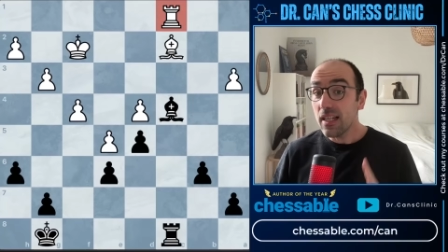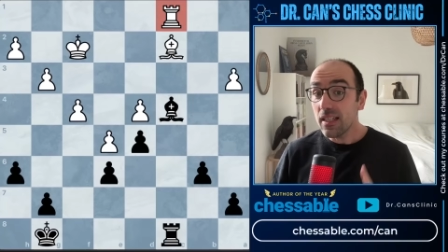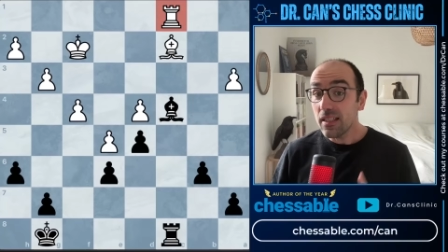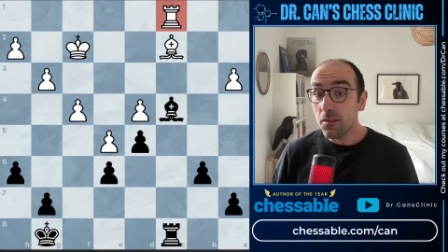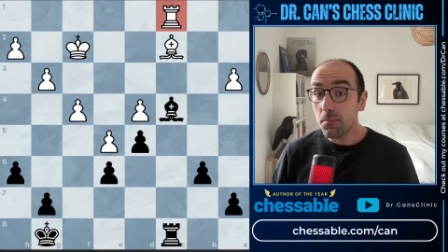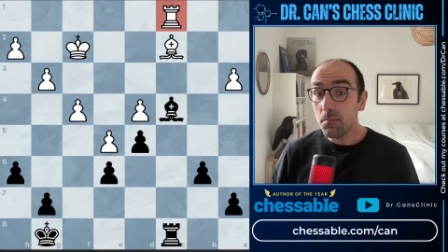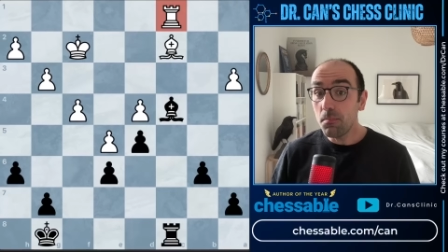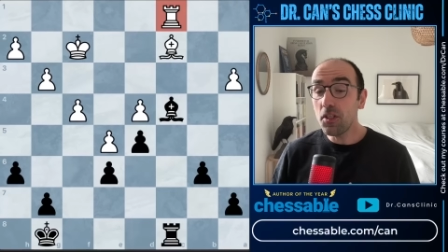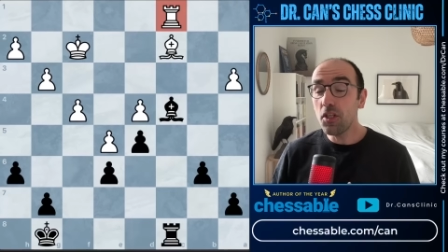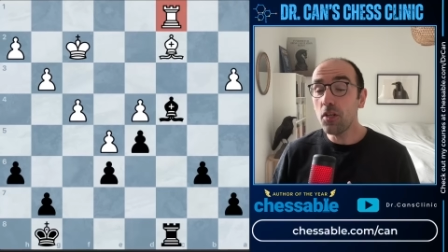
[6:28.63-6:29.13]

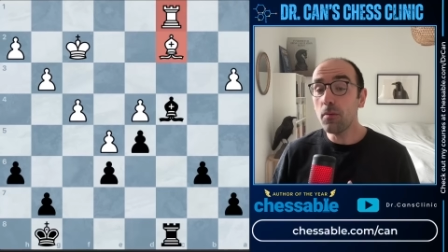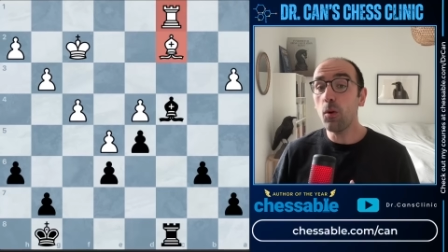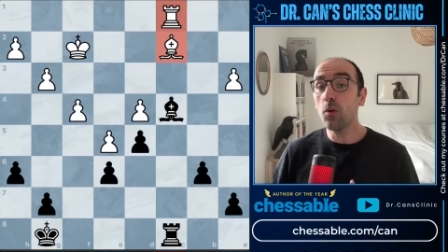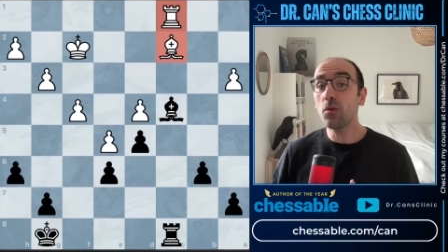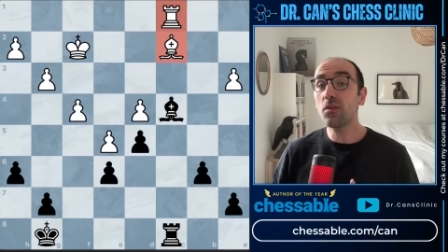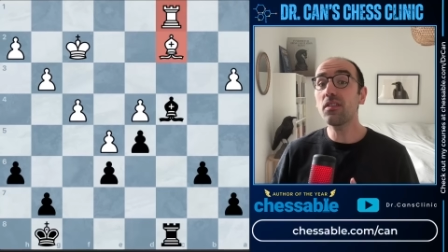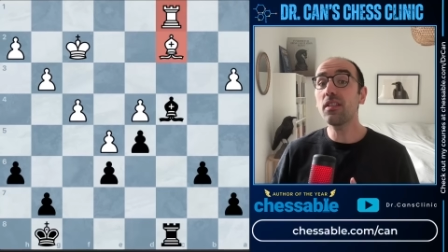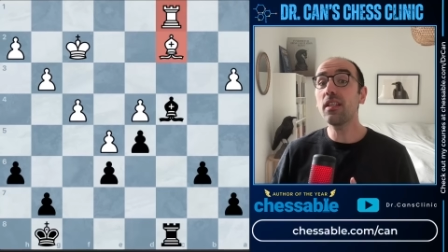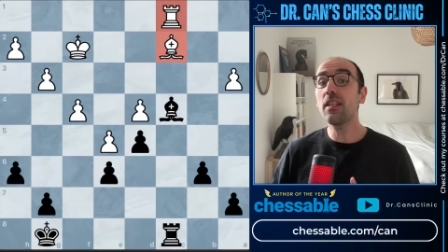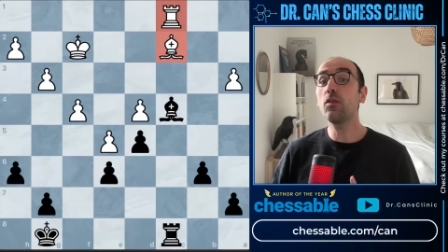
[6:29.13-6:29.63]
The bishop
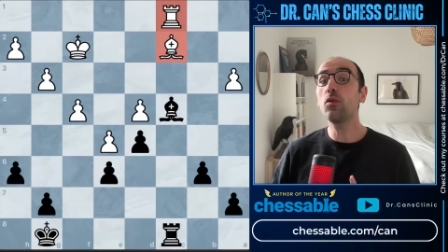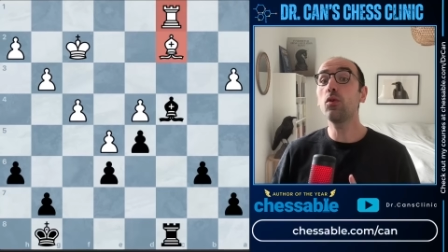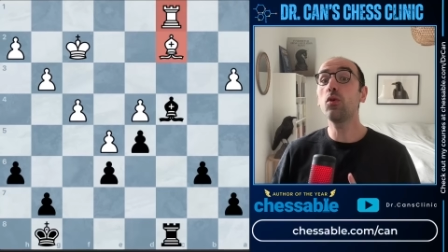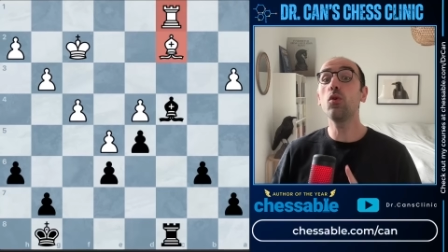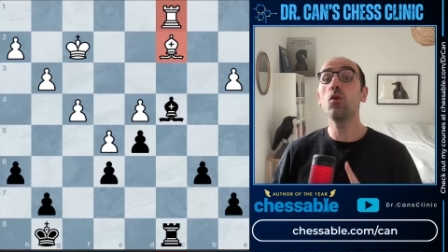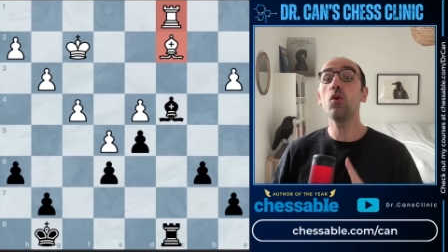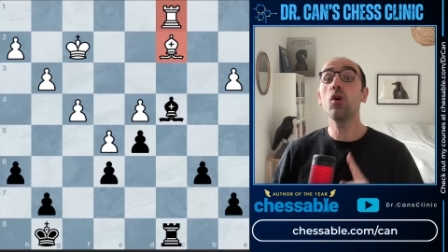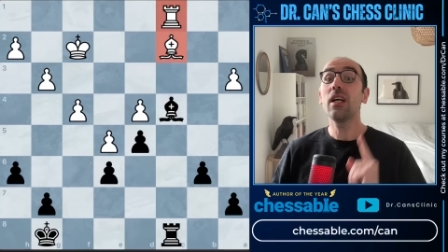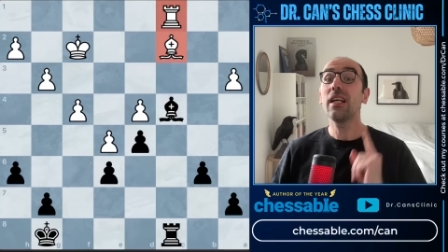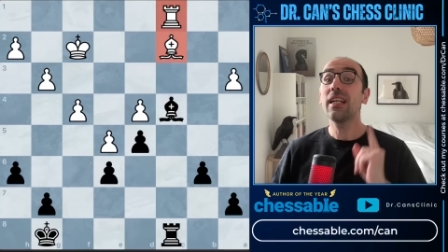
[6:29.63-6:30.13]
on
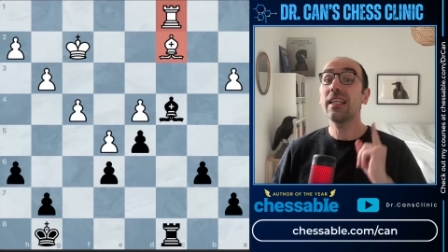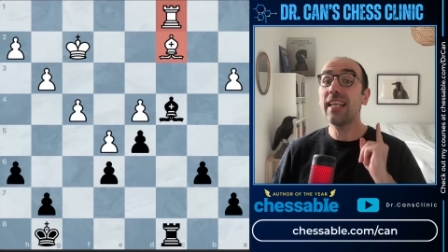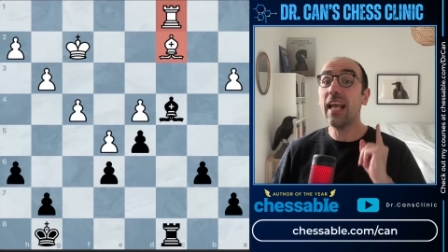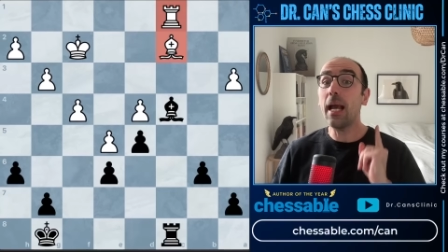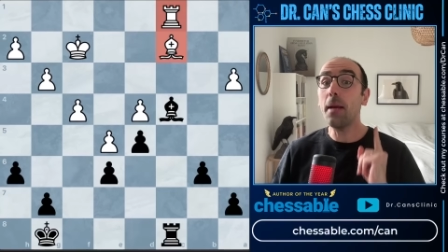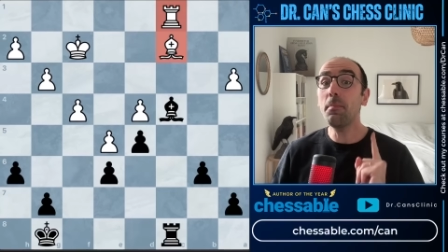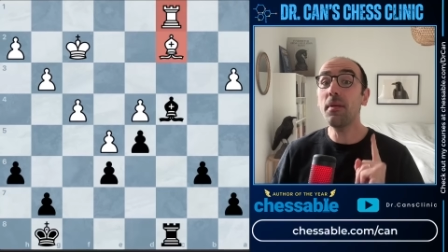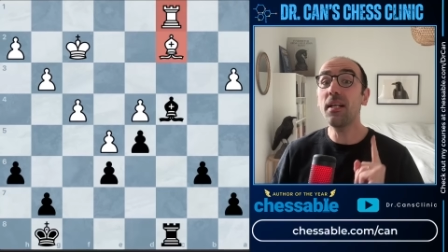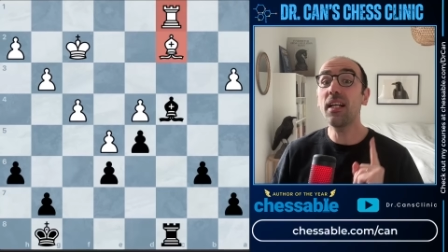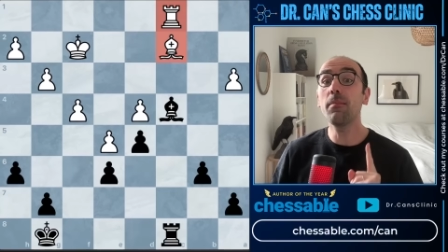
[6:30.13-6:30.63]
c2
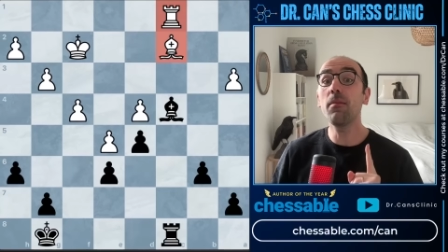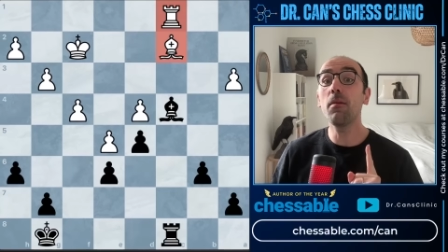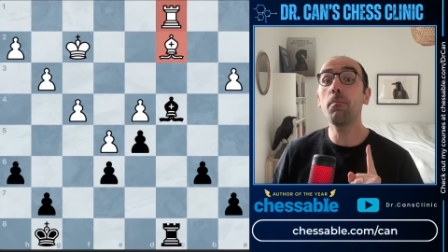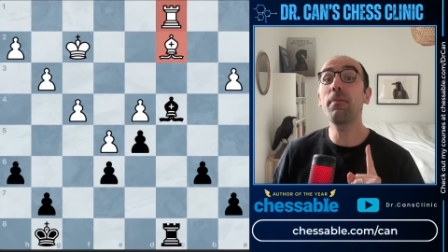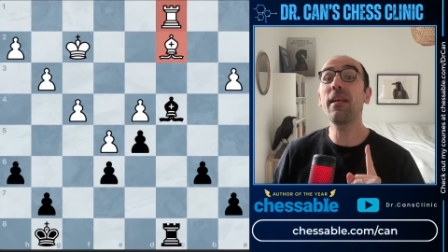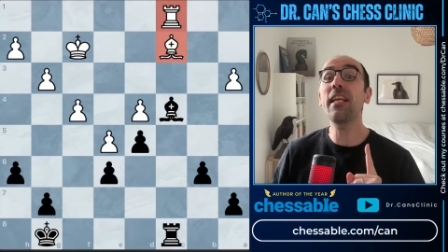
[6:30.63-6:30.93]
can become a